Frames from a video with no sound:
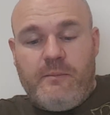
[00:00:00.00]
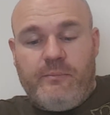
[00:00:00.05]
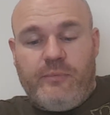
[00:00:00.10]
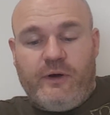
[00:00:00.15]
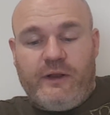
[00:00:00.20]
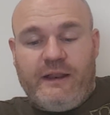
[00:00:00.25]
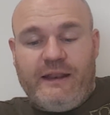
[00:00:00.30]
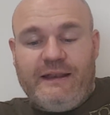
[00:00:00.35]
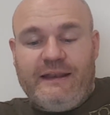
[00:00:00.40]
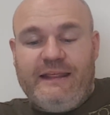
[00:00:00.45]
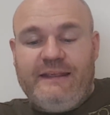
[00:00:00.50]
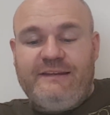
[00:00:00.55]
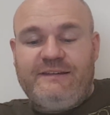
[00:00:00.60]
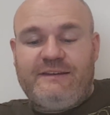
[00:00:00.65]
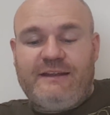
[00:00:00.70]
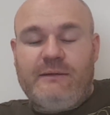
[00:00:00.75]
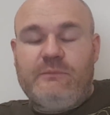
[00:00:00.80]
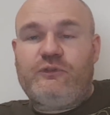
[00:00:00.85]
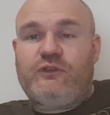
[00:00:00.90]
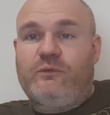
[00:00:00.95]
but at
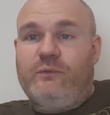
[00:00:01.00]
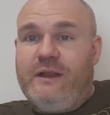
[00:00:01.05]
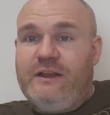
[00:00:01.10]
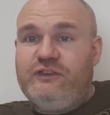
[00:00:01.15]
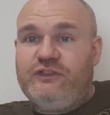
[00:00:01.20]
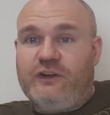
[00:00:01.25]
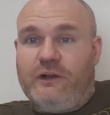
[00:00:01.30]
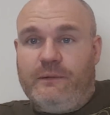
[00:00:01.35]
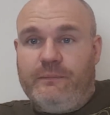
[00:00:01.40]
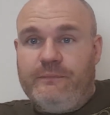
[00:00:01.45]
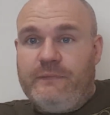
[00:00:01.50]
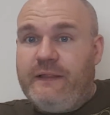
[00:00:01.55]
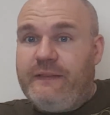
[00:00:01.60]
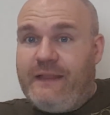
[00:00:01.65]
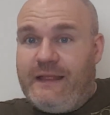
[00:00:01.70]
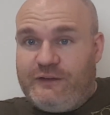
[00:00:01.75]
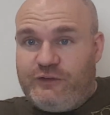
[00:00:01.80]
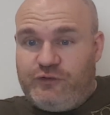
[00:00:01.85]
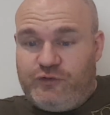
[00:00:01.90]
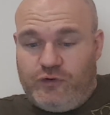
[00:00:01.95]
least it was original,
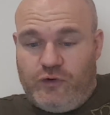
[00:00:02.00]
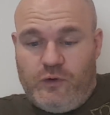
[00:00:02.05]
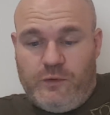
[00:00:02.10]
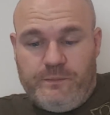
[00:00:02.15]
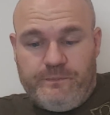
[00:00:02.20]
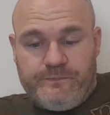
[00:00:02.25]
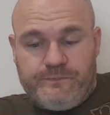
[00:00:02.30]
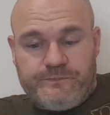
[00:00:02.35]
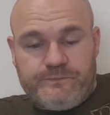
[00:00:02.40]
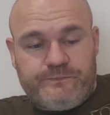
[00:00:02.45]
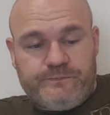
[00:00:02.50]
and that's true.